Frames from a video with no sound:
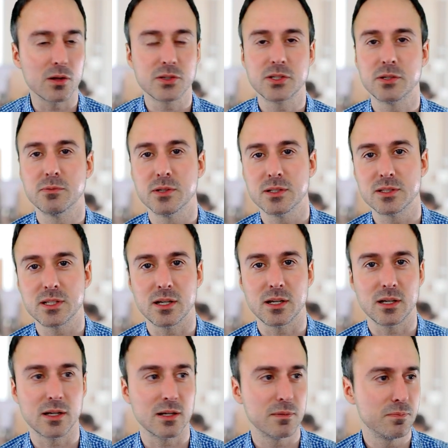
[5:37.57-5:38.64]
She was.
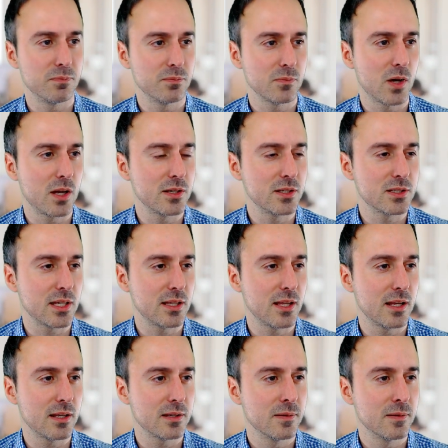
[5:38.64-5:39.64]
Uh, how do you say that?